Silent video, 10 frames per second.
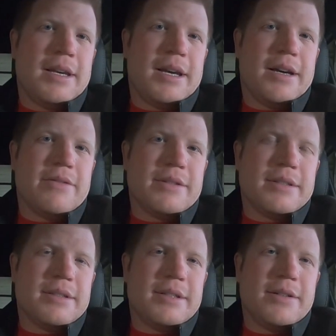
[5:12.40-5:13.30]

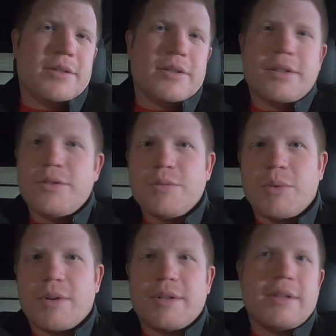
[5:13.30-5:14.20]
having, you know, a
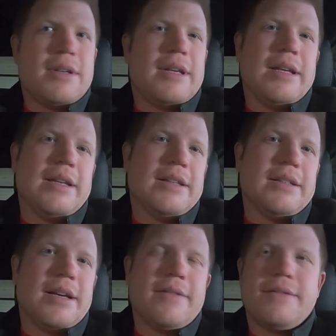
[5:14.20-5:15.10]
newborn
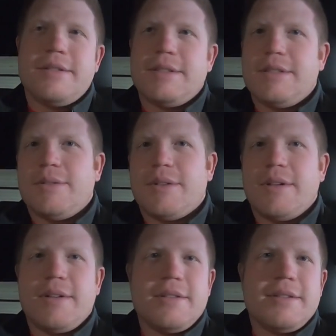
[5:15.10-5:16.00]
and having to deal
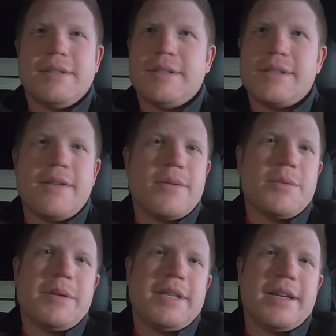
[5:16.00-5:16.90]
with all the stuff that
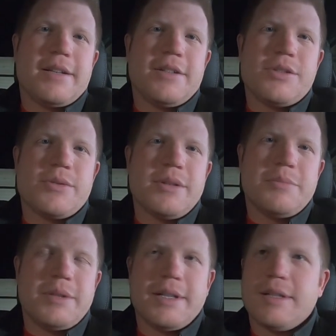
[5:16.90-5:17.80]
we may take on a
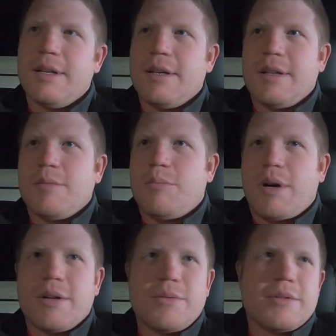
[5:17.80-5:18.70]
trip, like
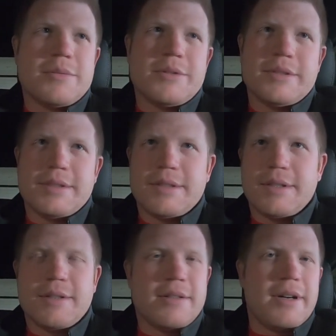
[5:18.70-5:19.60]
bottle warmers and, you know,